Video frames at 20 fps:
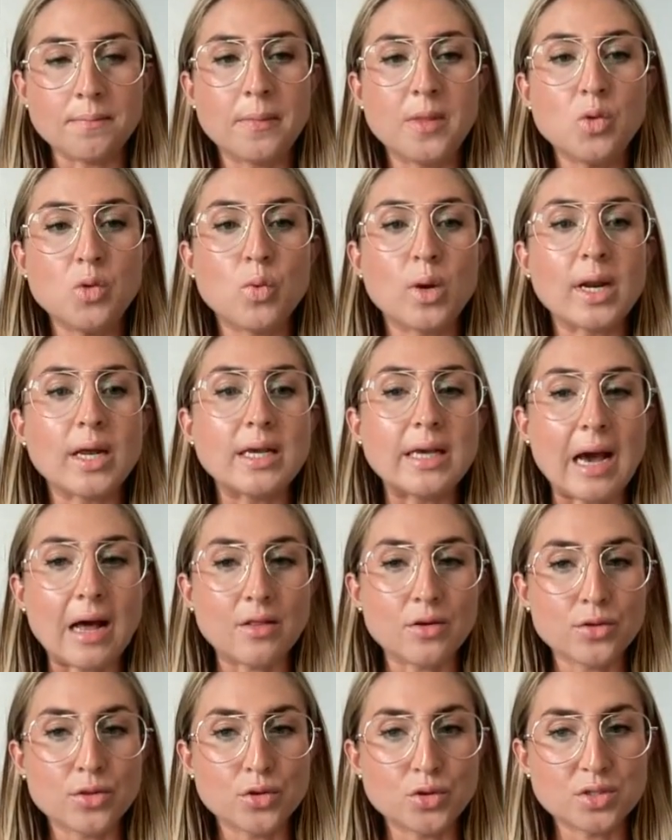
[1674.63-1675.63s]
you want to
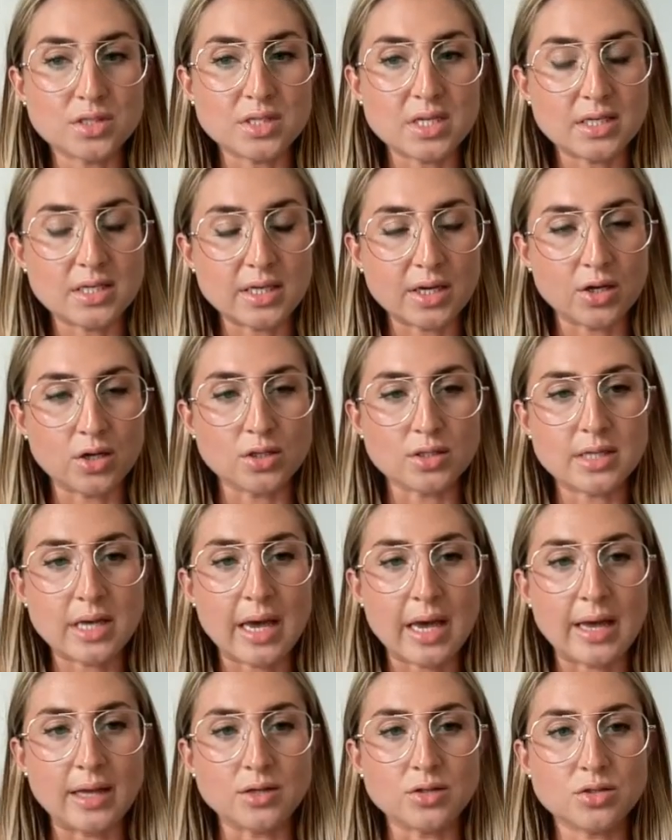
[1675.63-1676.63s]
gather those details.
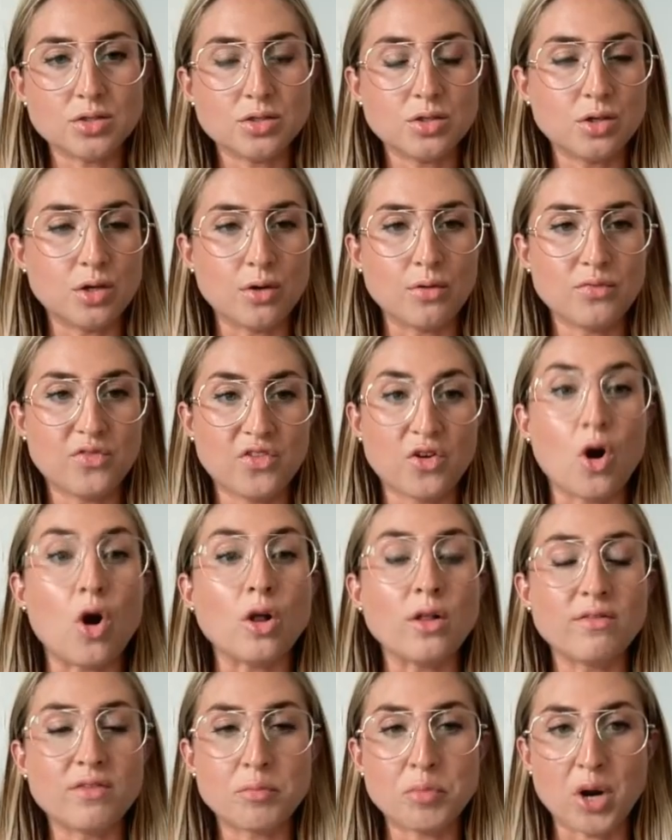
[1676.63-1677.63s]
And for
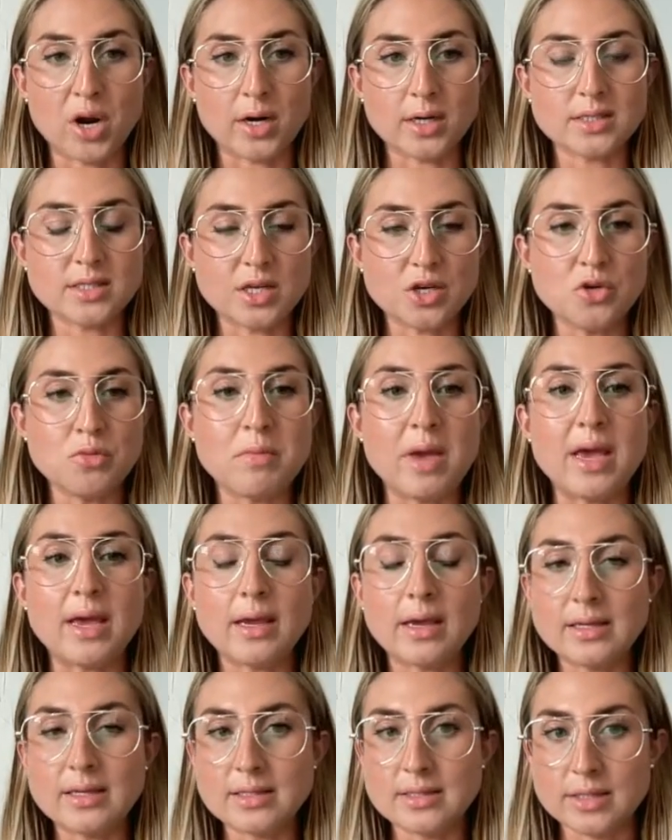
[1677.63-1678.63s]
all of the products that you may
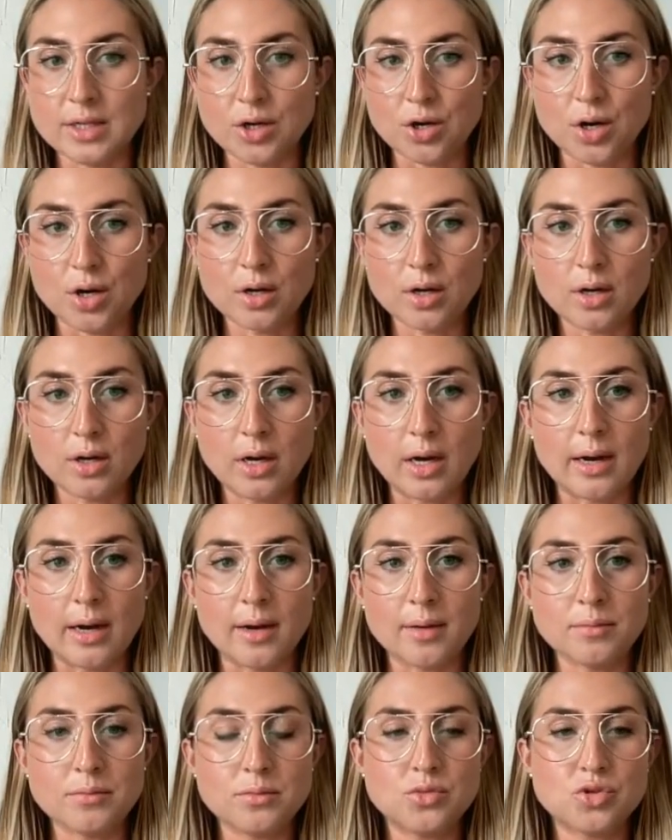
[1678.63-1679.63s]
consider
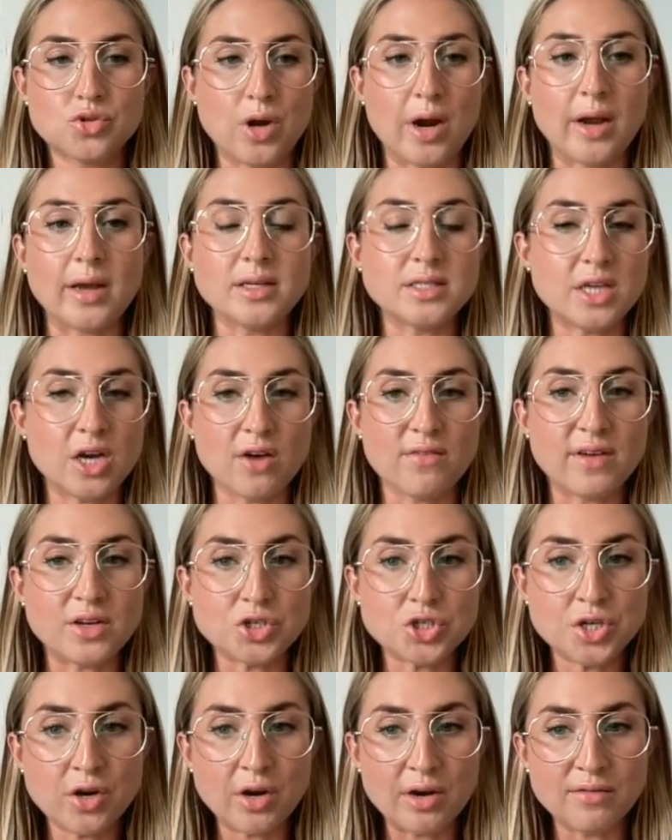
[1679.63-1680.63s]
trying tariff
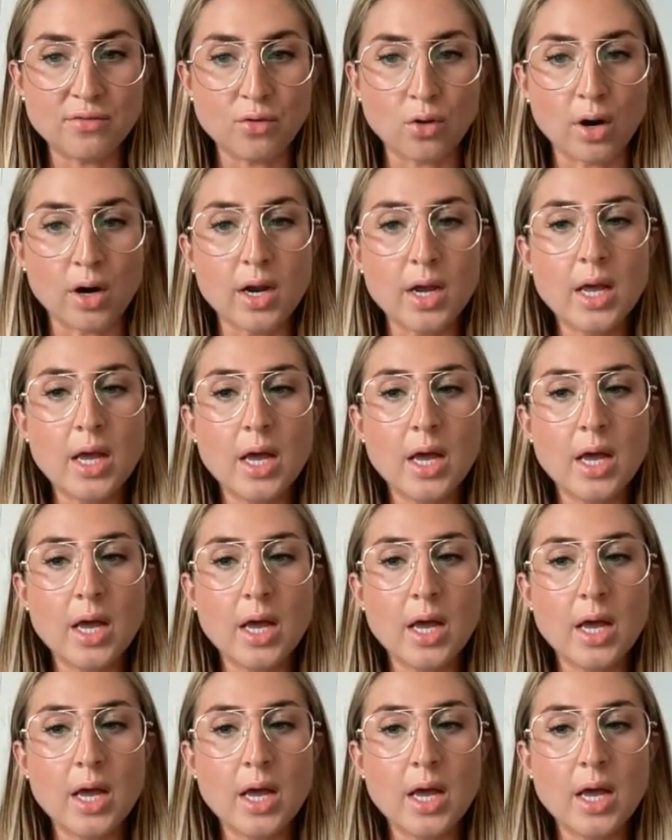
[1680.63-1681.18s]
engineering for,